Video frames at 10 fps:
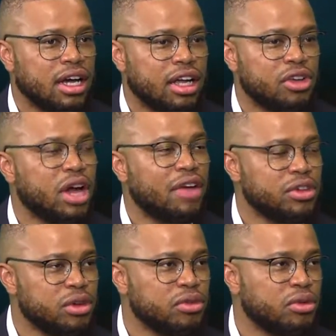a new
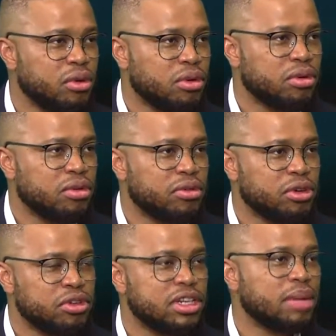avenue for
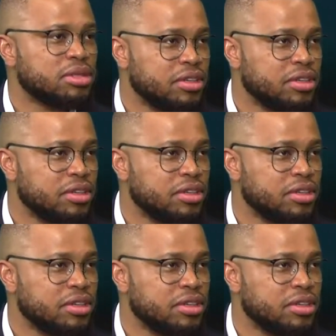new types of